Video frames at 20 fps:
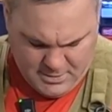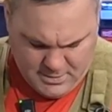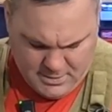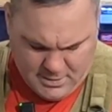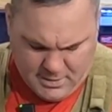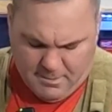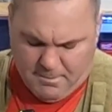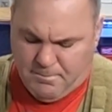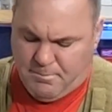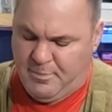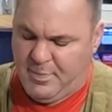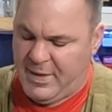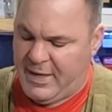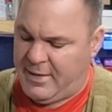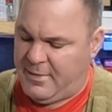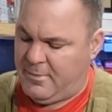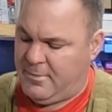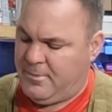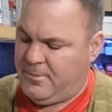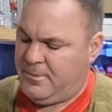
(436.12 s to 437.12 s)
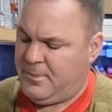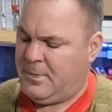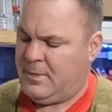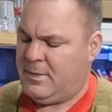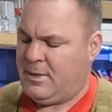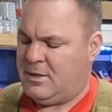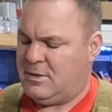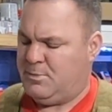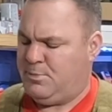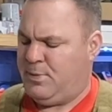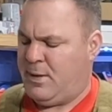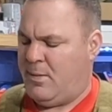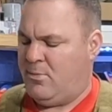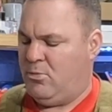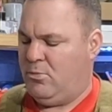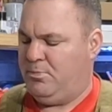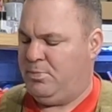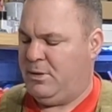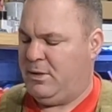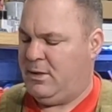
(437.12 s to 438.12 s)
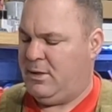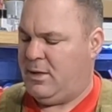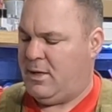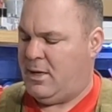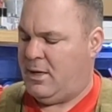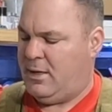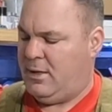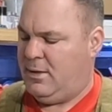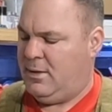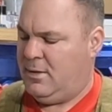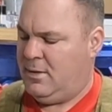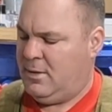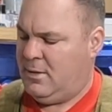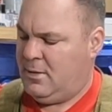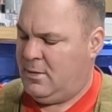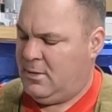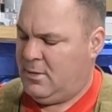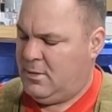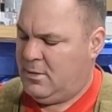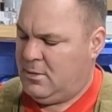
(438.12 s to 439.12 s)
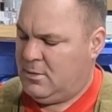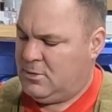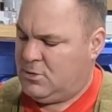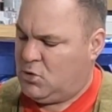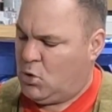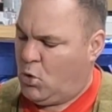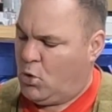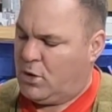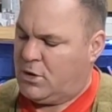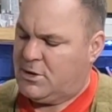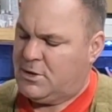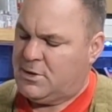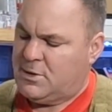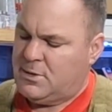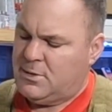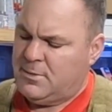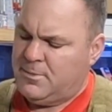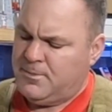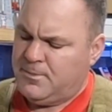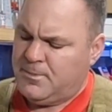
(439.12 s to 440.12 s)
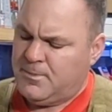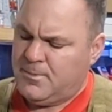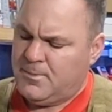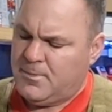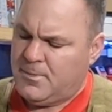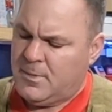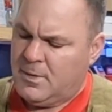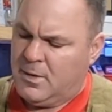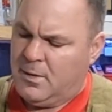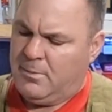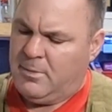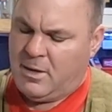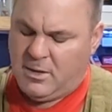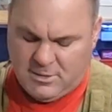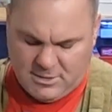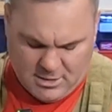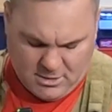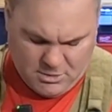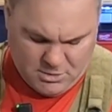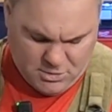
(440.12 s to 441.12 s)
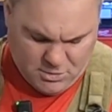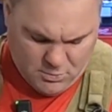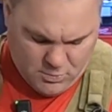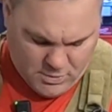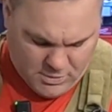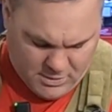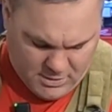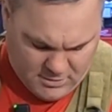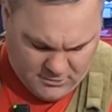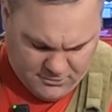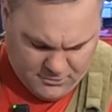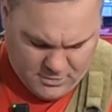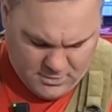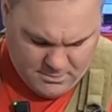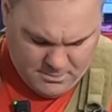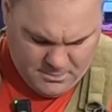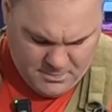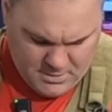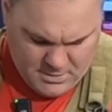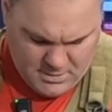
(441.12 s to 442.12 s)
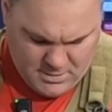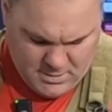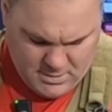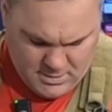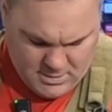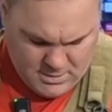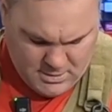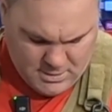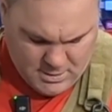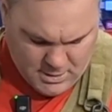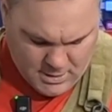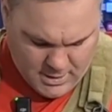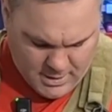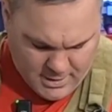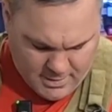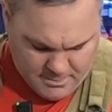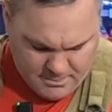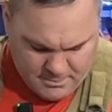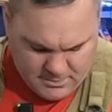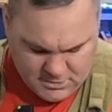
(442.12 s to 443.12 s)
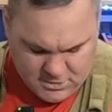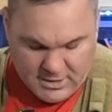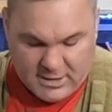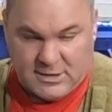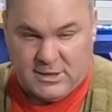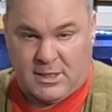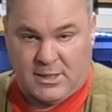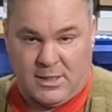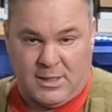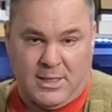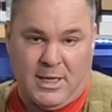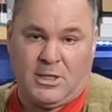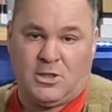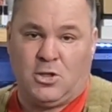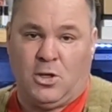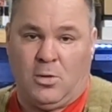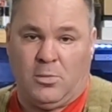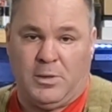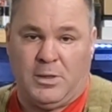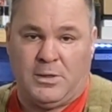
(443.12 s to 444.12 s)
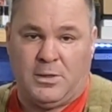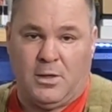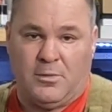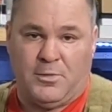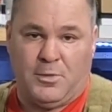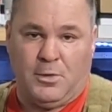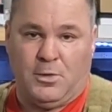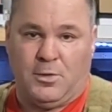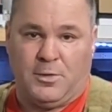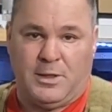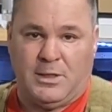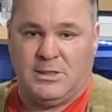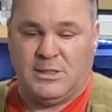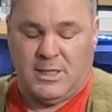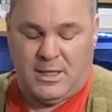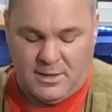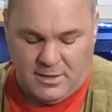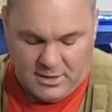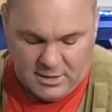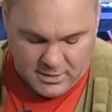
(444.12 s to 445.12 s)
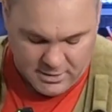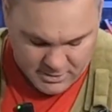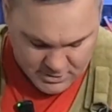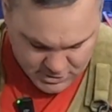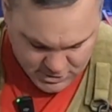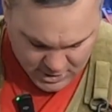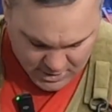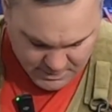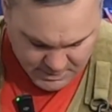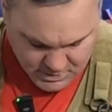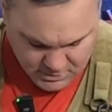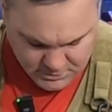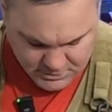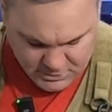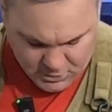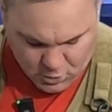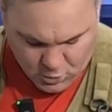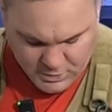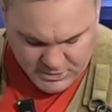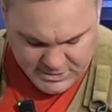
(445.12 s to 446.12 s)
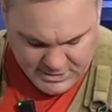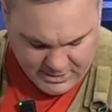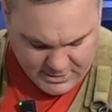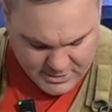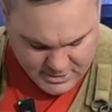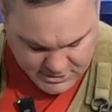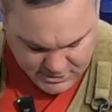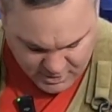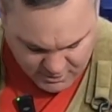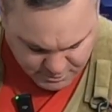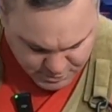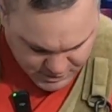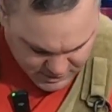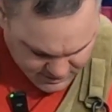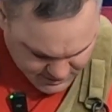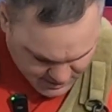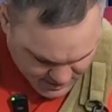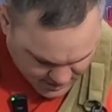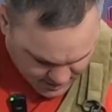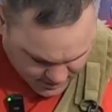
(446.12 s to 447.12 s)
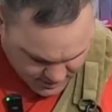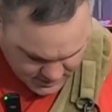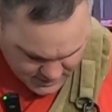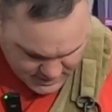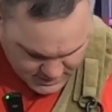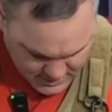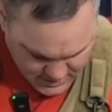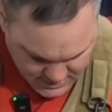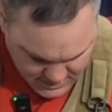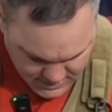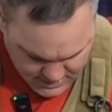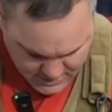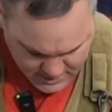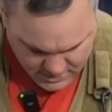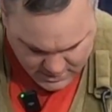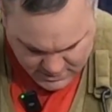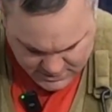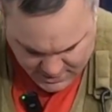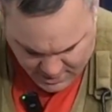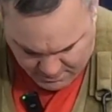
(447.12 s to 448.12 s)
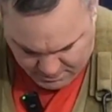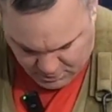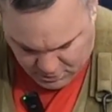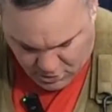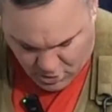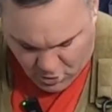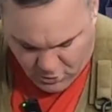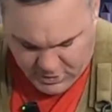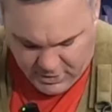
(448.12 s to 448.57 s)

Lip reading: a bit that's probably a Torx. I'm not exactly sure what that's from. So that's like a catch-all right there for little things that I need on the job. I don't always need this stuff, but it's there. Down below